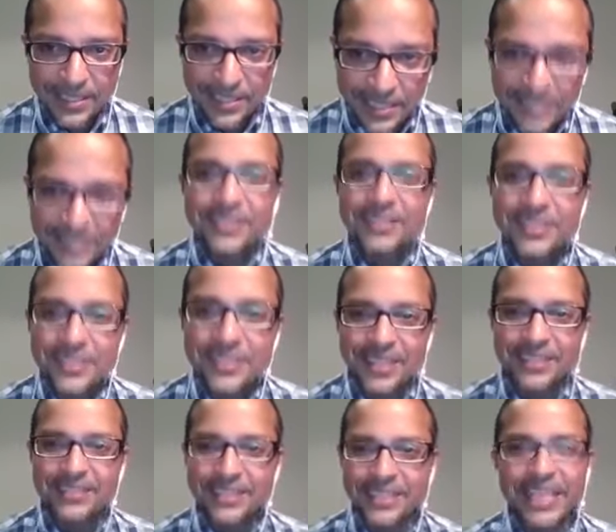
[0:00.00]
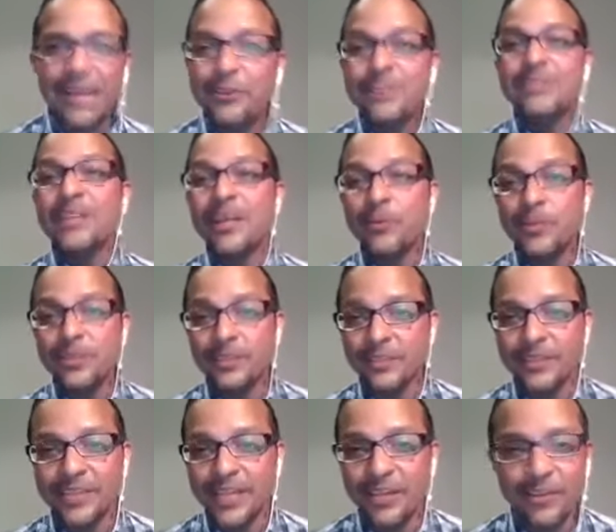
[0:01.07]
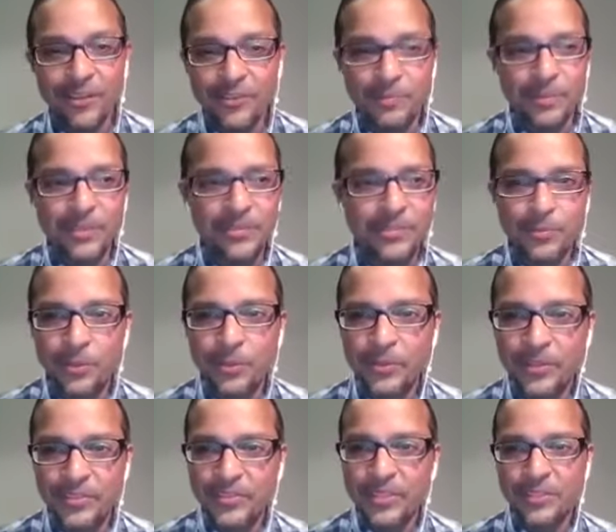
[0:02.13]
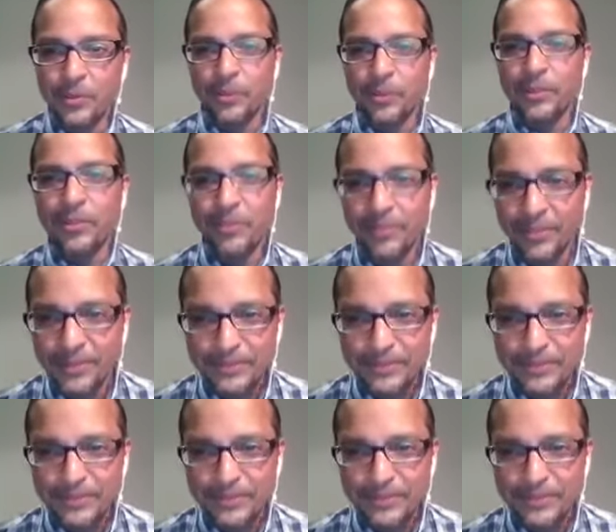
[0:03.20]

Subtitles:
Eating insects and how it's not weird, and how other parts of the world it's like totally normal.